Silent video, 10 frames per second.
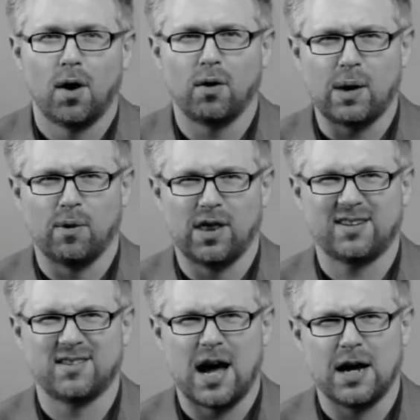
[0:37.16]
Okay, well
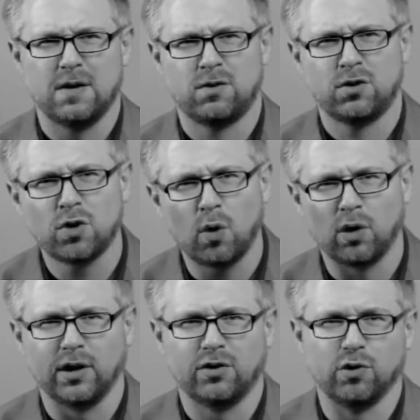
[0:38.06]
that's not
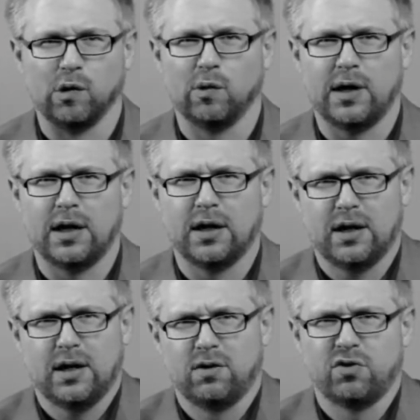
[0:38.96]
totally true. It
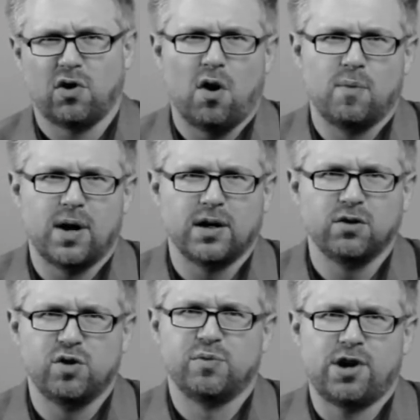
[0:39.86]
is on my
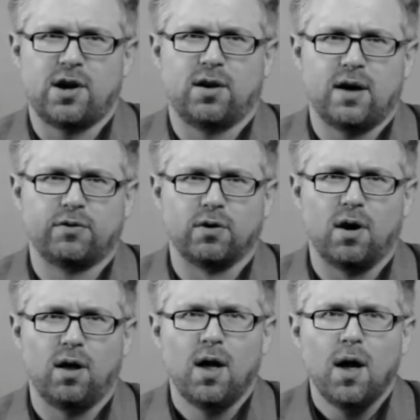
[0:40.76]
YouTube channel after
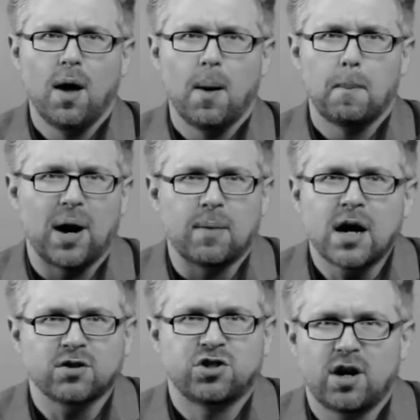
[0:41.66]
all, but I'm
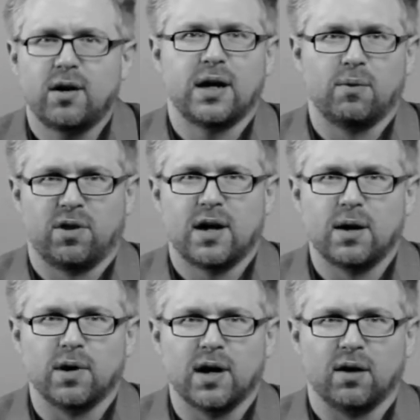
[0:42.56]
not sharing it with
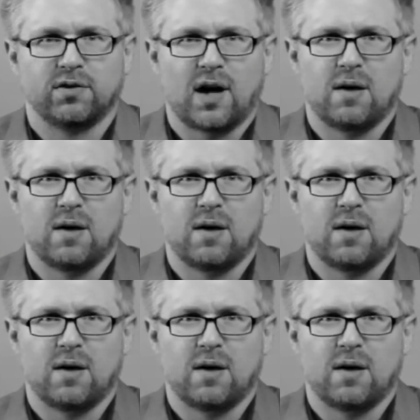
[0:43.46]
anyone else.